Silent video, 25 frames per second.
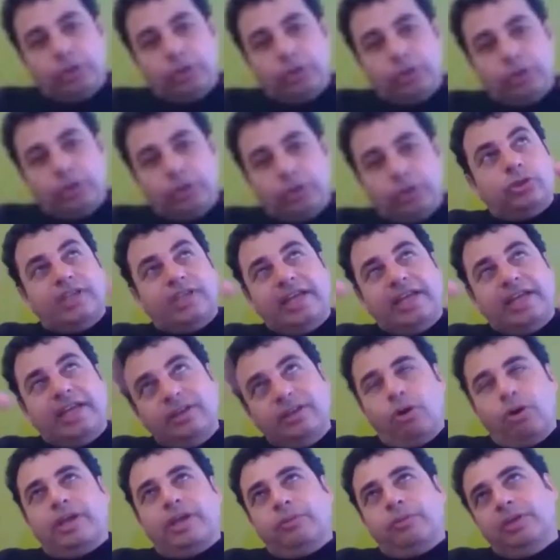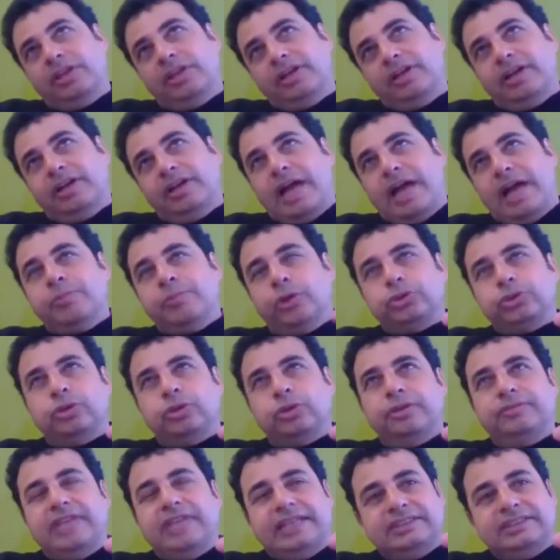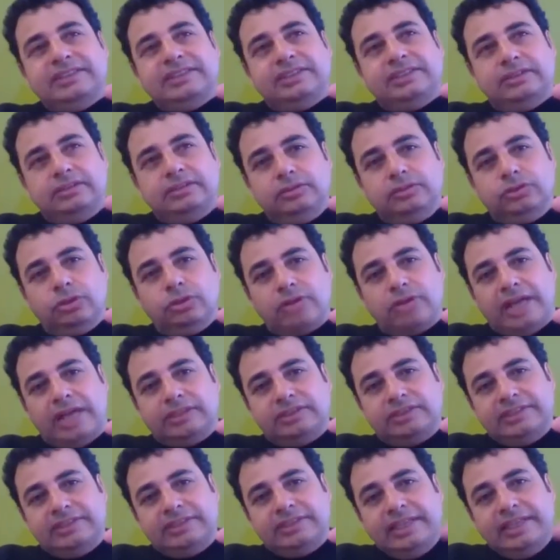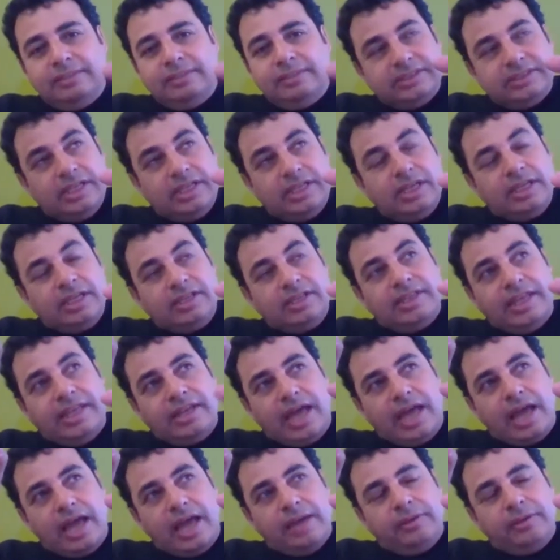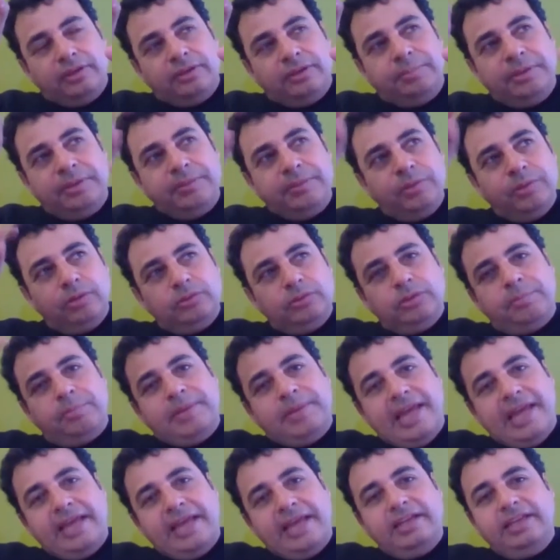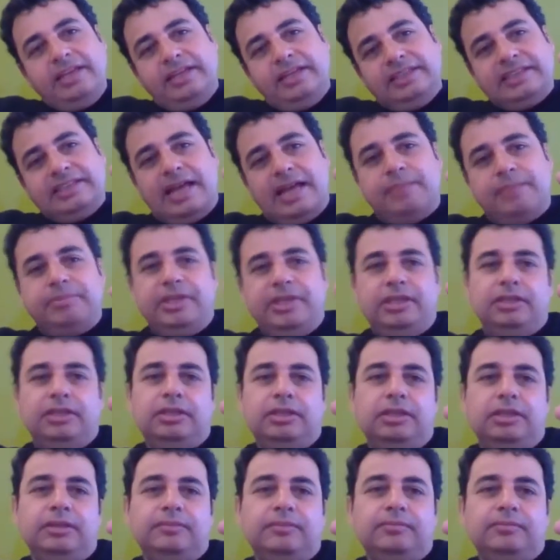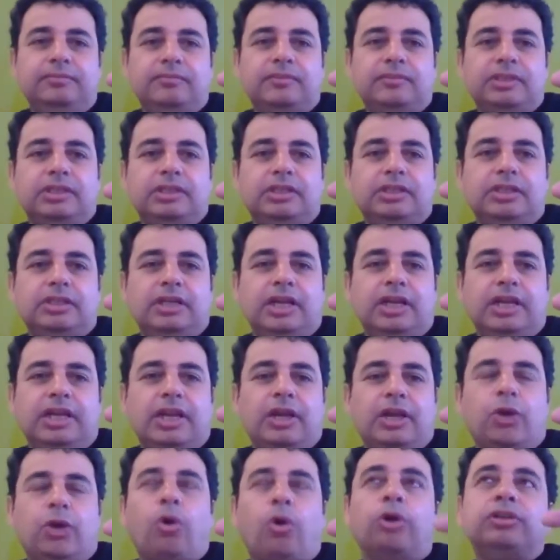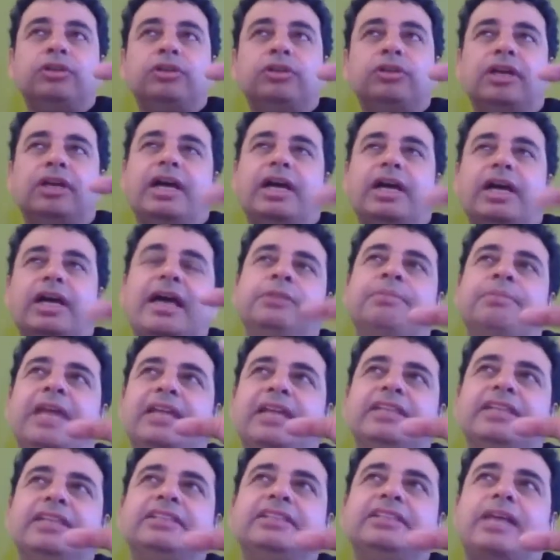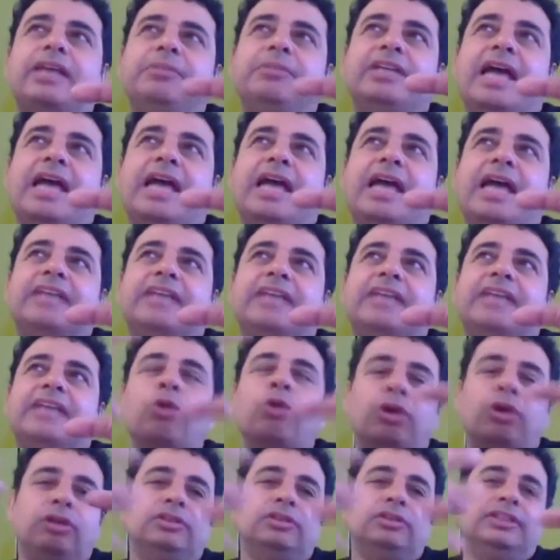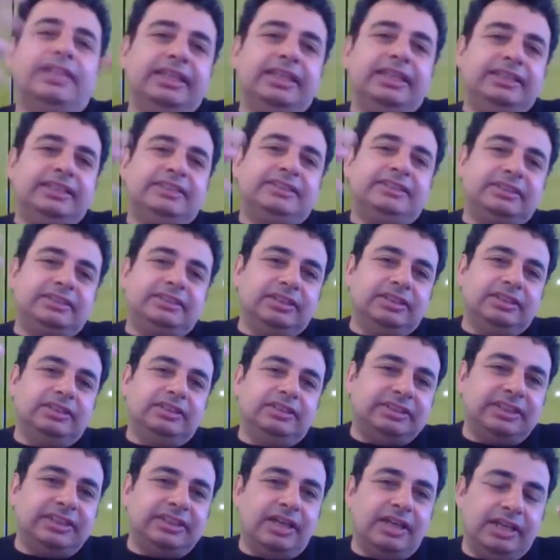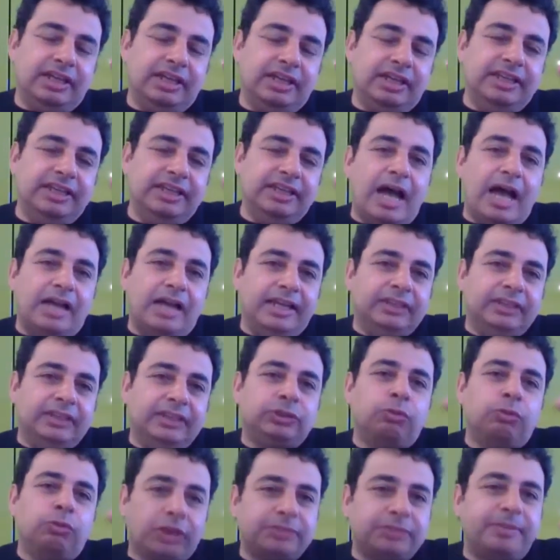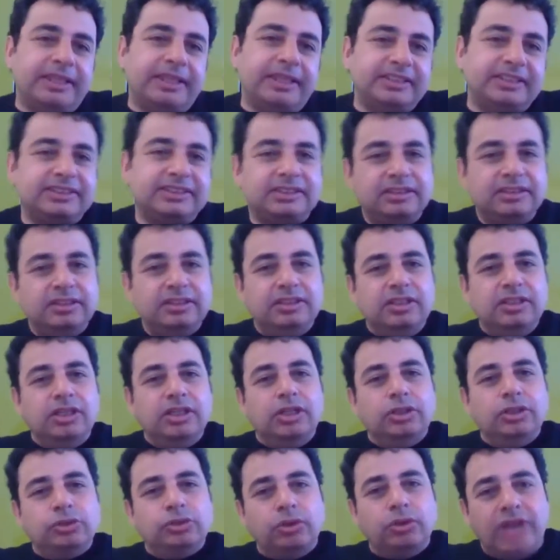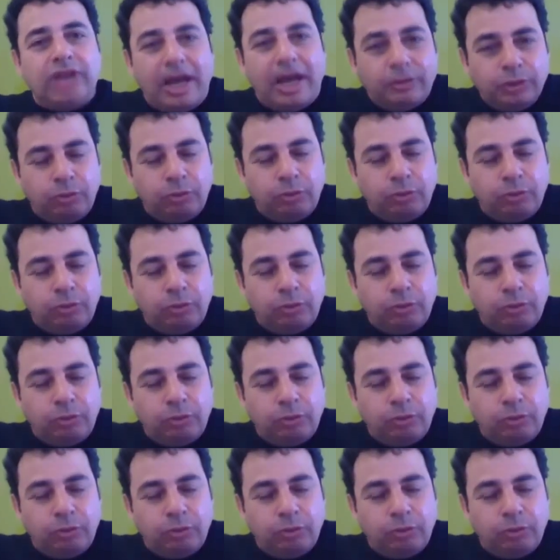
So, so then okay, whether I'm not sure if that's the right thing, but then I, the people, the planning is happening. On, uh, the planning is happening as if the world is is the is the workspace. So now right.